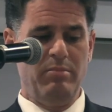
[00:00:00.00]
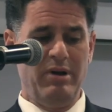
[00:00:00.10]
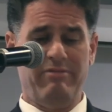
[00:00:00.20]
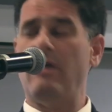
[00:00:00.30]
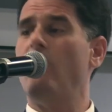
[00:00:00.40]

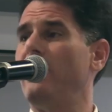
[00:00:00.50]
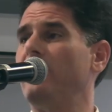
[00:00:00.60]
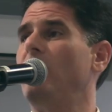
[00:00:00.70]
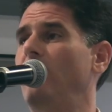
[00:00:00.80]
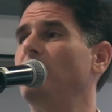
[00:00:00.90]
But if I want
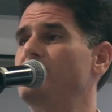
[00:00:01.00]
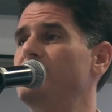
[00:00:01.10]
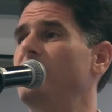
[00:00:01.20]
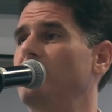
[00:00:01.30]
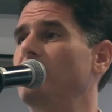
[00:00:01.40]
to call the
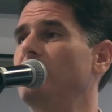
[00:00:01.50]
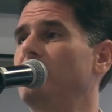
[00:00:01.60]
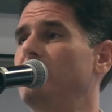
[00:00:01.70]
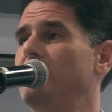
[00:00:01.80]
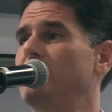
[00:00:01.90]
senator,
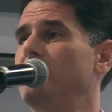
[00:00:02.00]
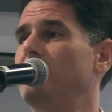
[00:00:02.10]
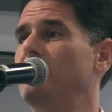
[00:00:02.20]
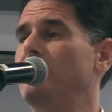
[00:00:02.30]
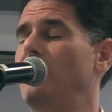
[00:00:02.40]

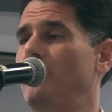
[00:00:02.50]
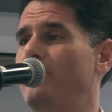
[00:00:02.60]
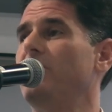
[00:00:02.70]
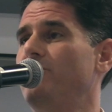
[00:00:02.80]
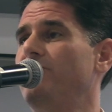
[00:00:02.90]
I'll
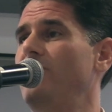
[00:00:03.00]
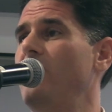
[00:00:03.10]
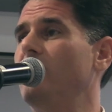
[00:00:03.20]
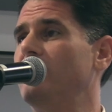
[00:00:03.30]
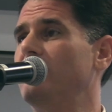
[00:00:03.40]
pick up a
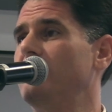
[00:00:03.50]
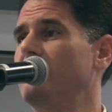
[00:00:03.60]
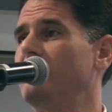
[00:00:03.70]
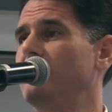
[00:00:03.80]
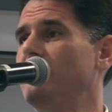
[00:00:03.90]
phone.
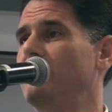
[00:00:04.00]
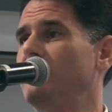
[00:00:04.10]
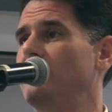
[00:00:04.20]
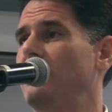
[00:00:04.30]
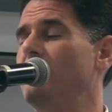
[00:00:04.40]

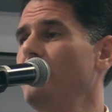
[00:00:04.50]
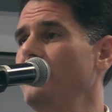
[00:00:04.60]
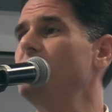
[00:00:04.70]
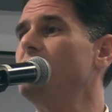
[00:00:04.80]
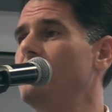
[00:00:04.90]
And the
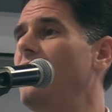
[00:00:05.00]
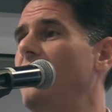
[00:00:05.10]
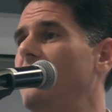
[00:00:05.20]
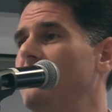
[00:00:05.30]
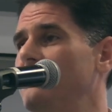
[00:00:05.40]
reason
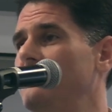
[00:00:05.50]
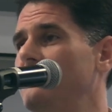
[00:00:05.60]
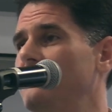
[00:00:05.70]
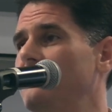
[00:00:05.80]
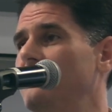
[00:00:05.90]
why
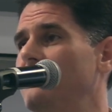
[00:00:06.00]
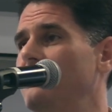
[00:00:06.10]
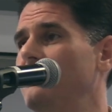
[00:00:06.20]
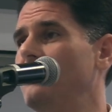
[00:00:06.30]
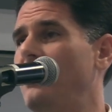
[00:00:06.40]

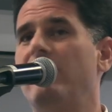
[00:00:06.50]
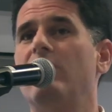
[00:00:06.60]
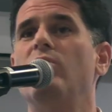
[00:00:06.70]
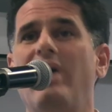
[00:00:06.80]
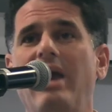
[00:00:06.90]
why
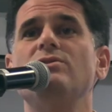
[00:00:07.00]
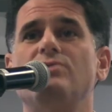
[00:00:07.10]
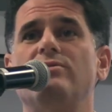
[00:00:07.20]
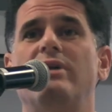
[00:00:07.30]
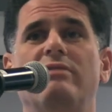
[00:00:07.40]
they will
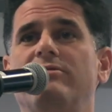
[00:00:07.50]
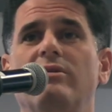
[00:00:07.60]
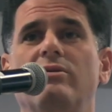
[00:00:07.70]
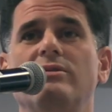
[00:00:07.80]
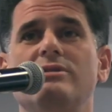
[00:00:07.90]
answer that
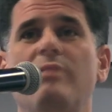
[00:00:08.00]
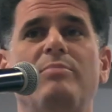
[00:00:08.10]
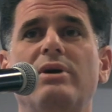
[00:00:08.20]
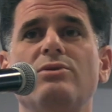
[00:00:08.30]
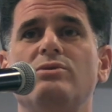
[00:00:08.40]
phone is
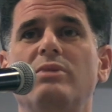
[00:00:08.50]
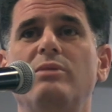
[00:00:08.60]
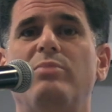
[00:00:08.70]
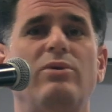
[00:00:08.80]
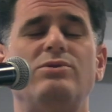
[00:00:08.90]
not because of
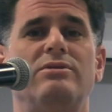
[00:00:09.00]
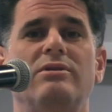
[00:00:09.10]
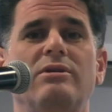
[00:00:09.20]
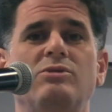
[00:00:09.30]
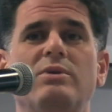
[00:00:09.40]
me
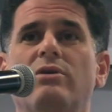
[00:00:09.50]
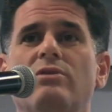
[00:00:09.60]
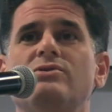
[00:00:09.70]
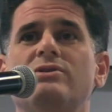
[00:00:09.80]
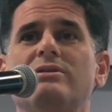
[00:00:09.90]
personally, it's
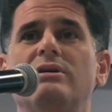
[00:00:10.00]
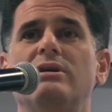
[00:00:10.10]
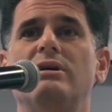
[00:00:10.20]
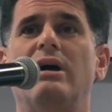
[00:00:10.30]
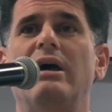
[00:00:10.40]
because
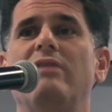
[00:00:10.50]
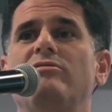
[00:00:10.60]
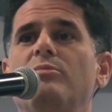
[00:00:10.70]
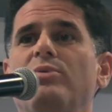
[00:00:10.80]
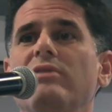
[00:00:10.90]
I
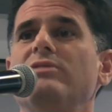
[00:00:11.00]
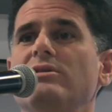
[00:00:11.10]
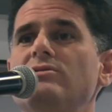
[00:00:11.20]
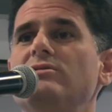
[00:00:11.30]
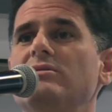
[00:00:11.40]
have the
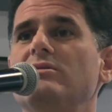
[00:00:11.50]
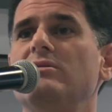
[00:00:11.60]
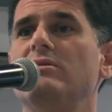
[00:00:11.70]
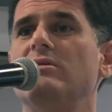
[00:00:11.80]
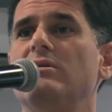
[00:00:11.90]
privilege
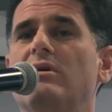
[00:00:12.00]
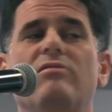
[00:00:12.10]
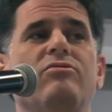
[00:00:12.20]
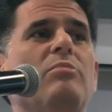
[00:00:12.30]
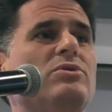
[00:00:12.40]

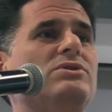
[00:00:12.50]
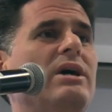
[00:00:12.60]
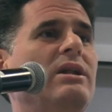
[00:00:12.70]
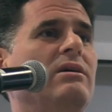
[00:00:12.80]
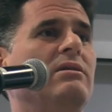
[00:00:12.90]
of
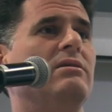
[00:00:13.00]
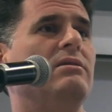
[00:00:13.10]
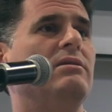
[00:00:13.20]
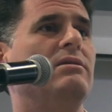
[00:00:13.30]
representing